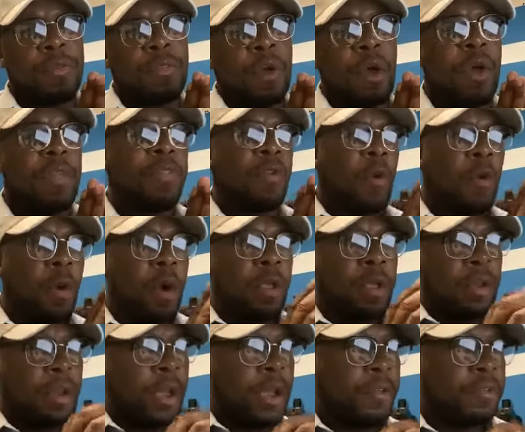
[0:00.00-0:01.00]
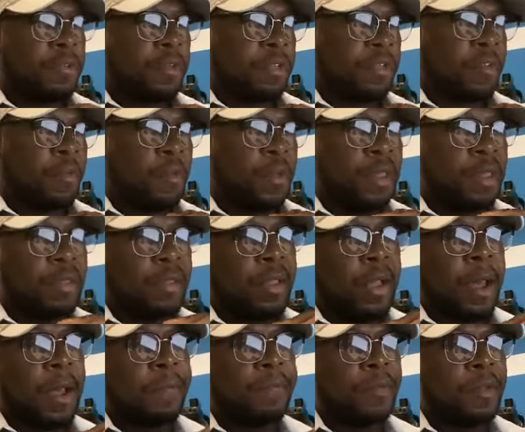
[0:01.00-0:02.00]
with other organizers and we
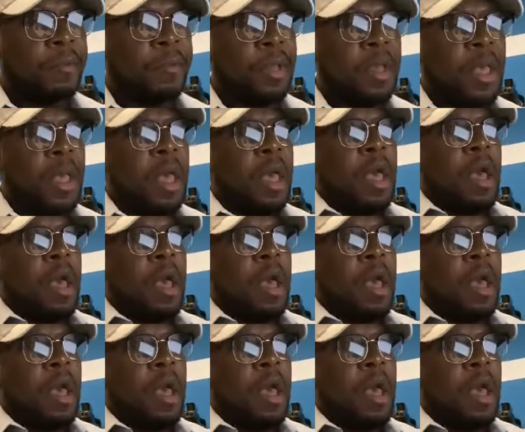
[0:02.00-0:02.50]
stopped him.